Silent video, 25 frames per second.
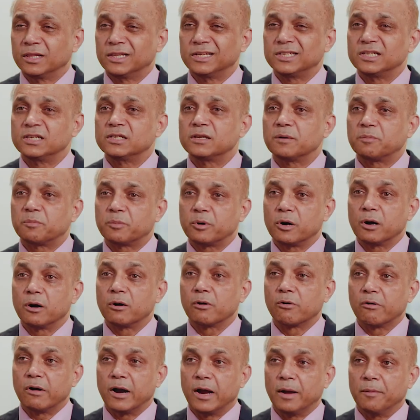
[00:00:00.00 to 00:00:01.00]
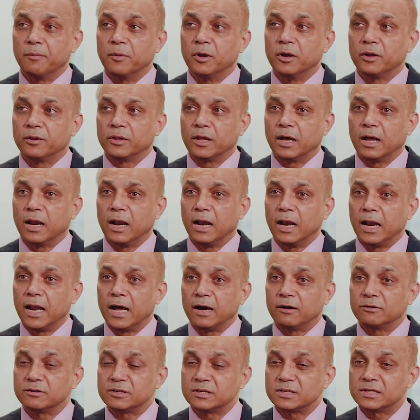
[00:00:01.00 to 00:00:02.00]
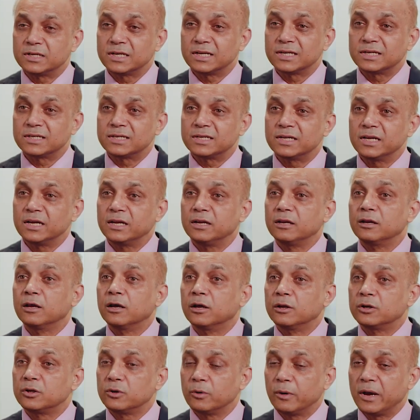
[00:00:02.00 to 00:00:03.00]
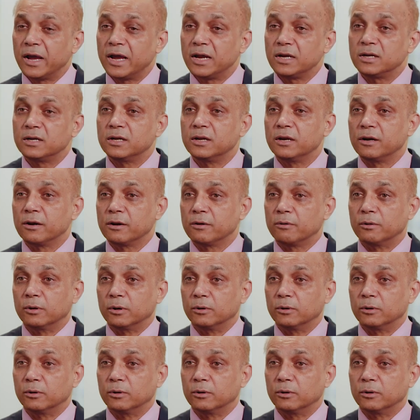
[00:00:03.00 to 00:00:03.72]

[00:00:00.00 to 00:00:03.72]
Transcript: This is a program that allows 16 to 18 year